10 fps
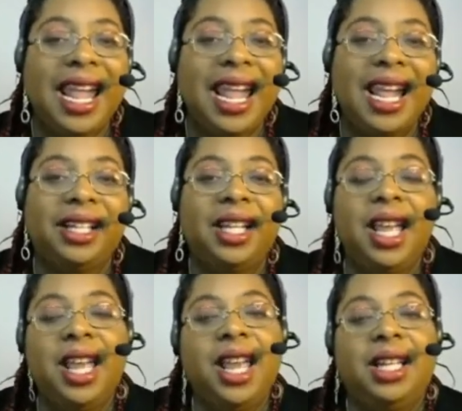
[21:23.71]

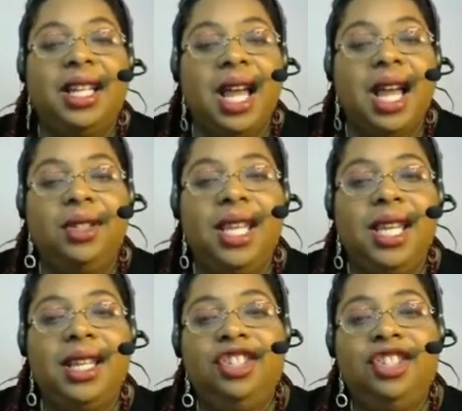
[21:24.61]
And not
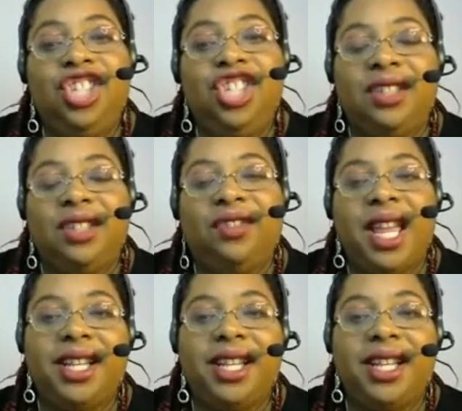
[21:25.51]
only is it just